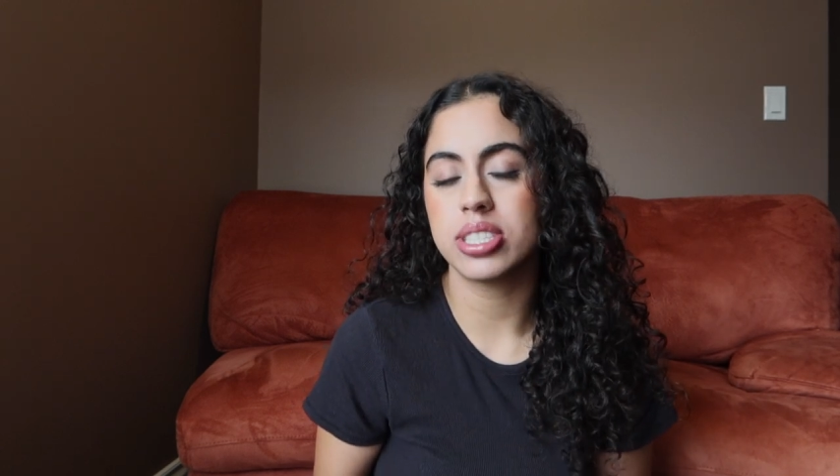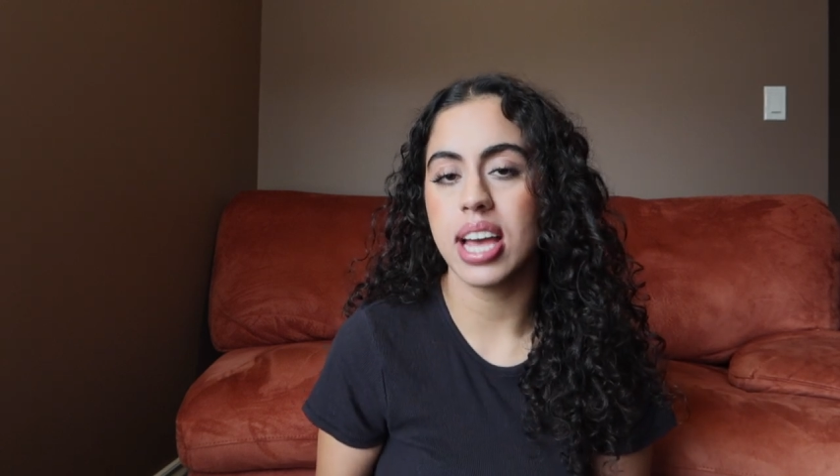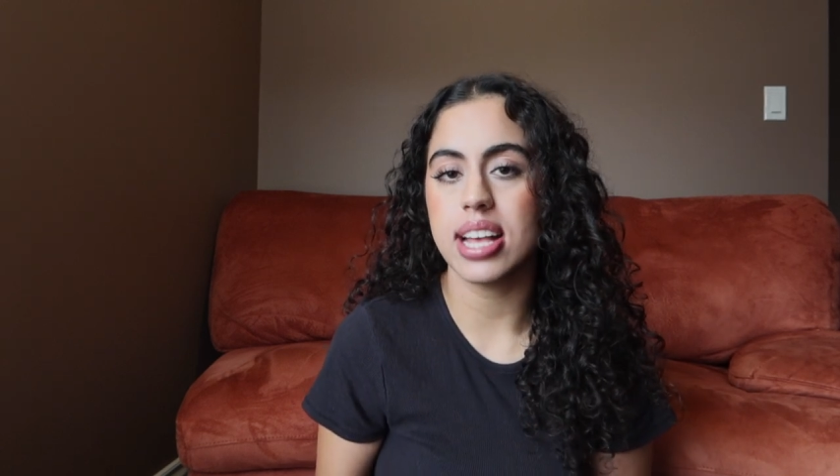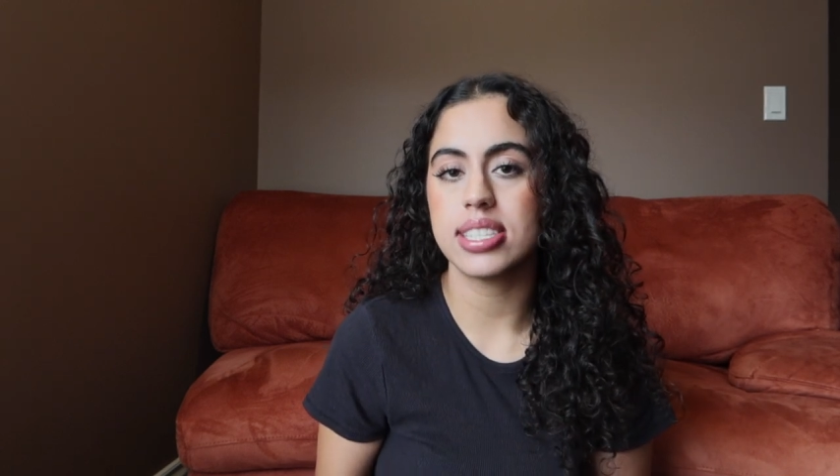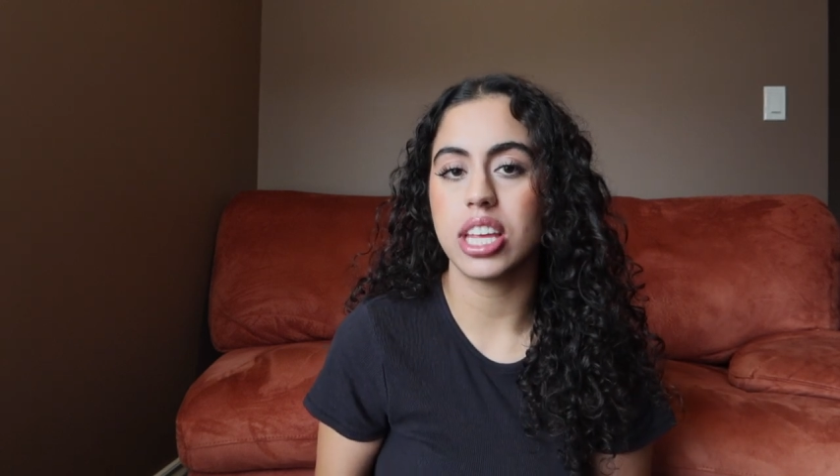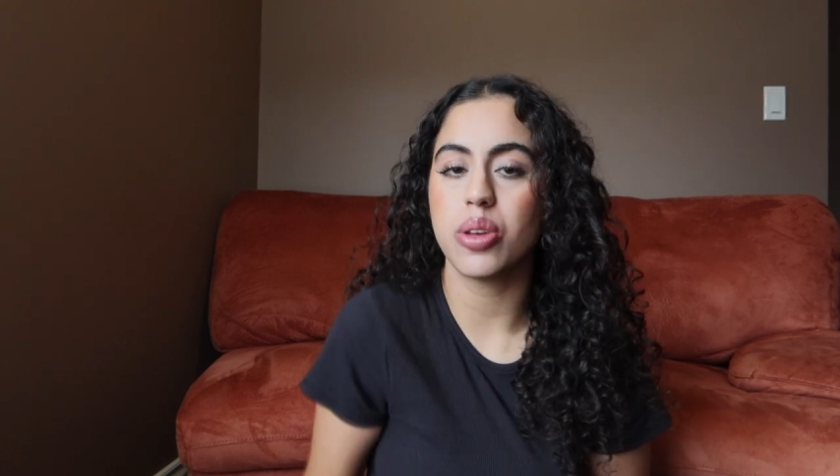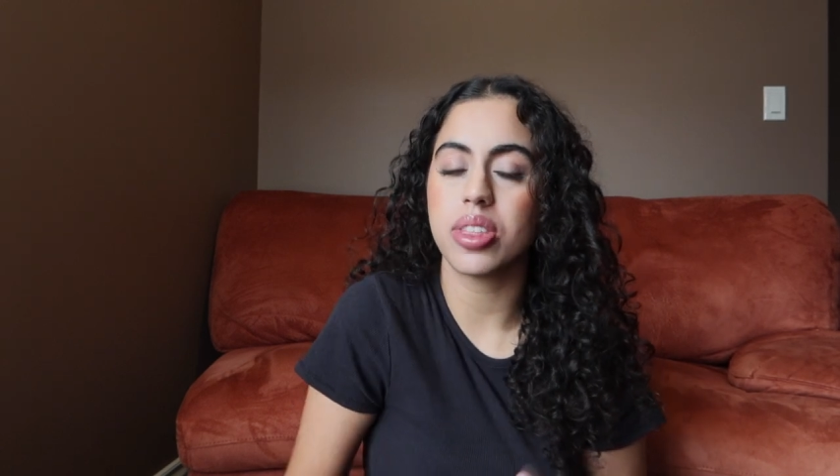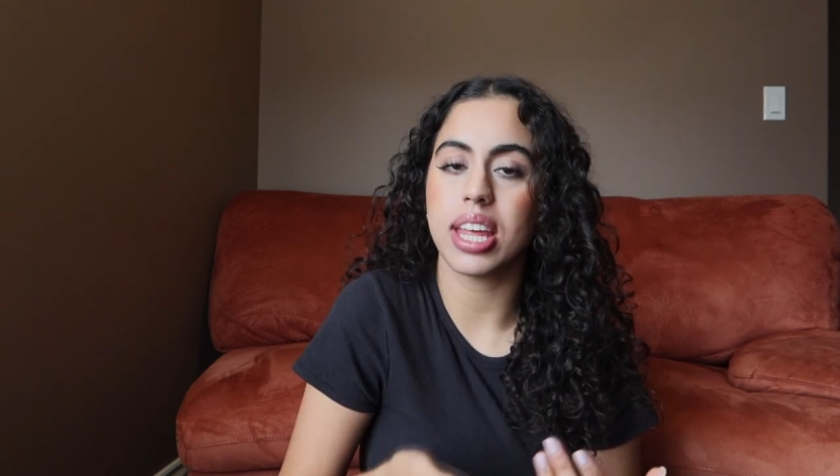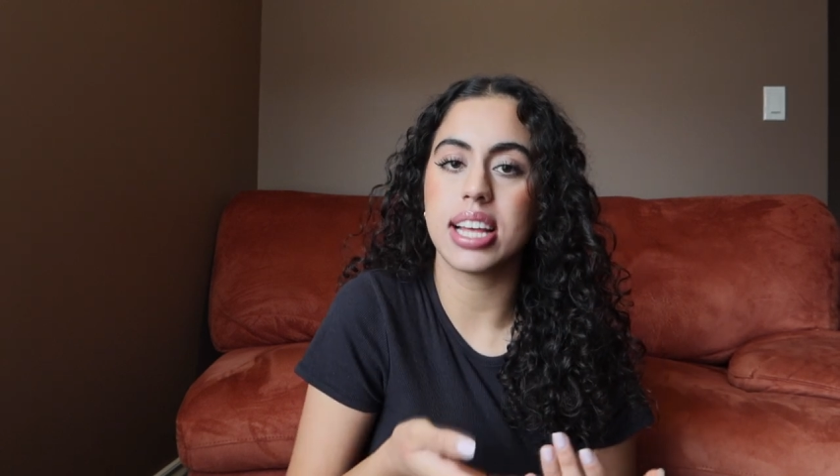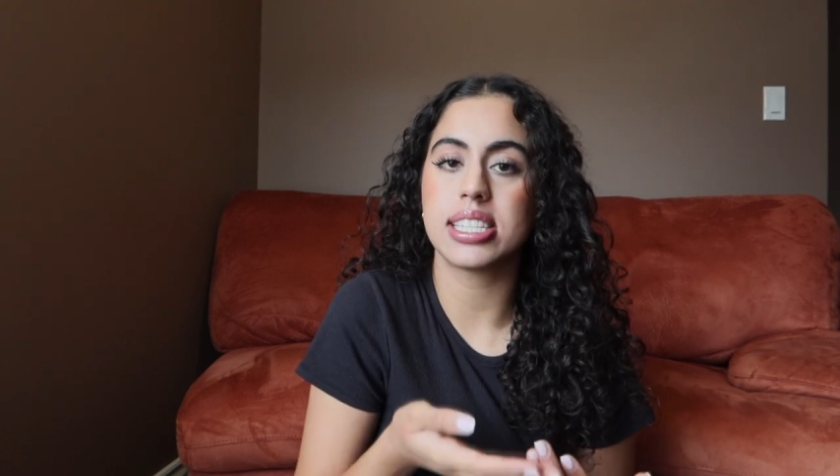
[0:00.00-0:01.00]
or test that you
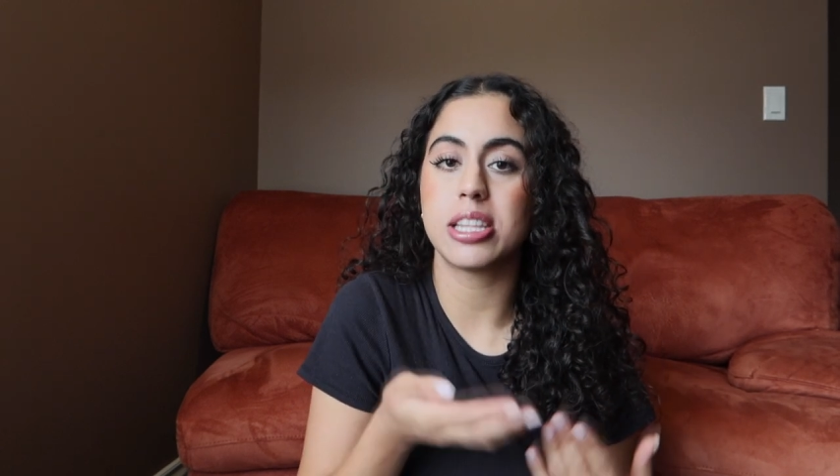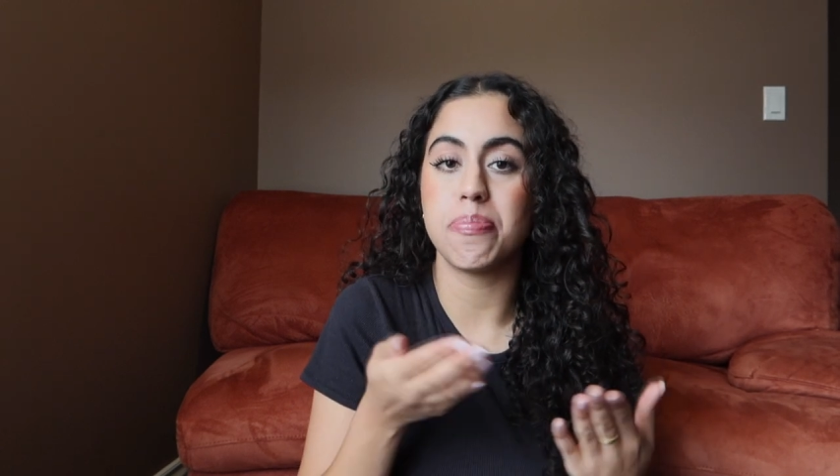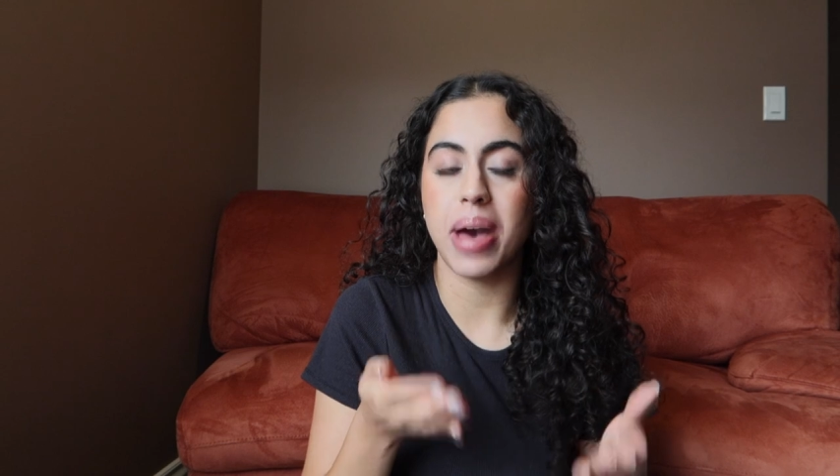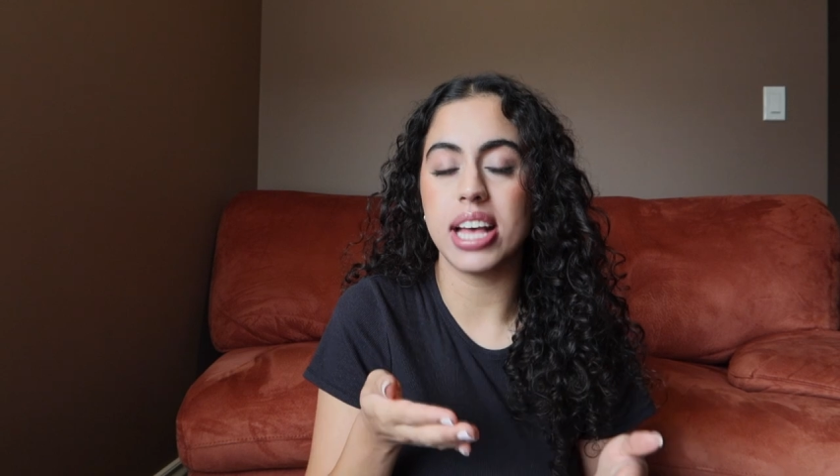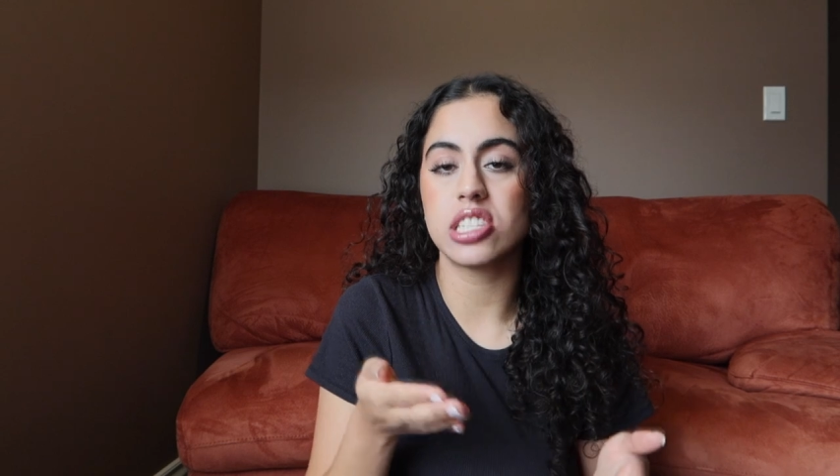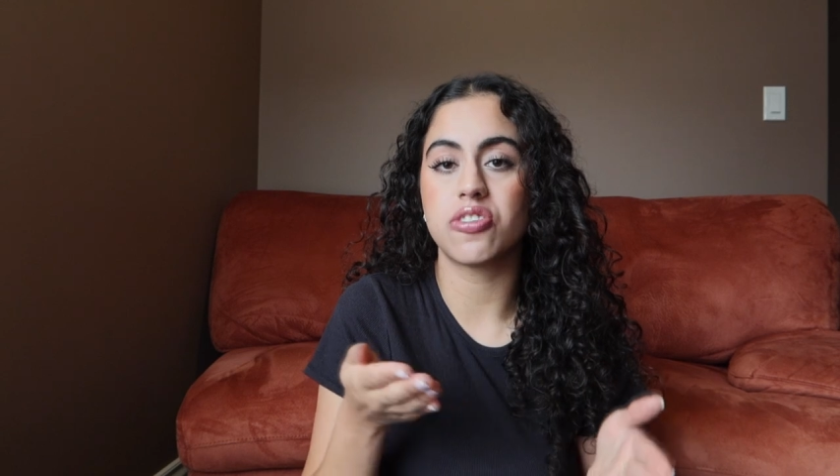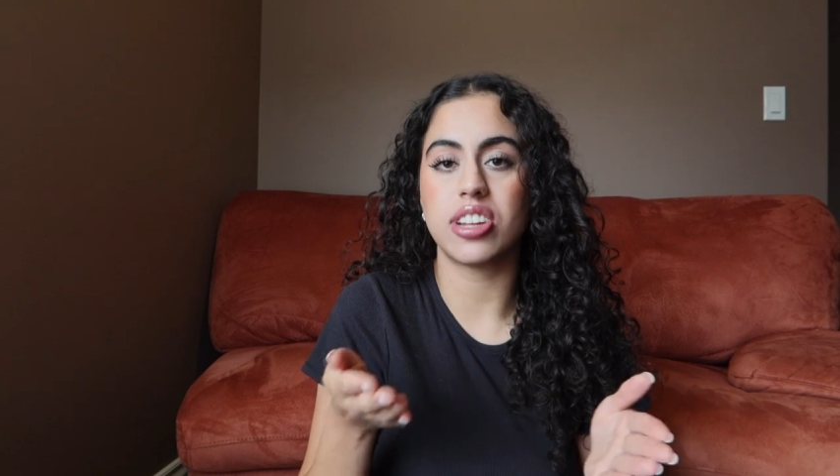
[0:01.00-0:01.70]
think is the best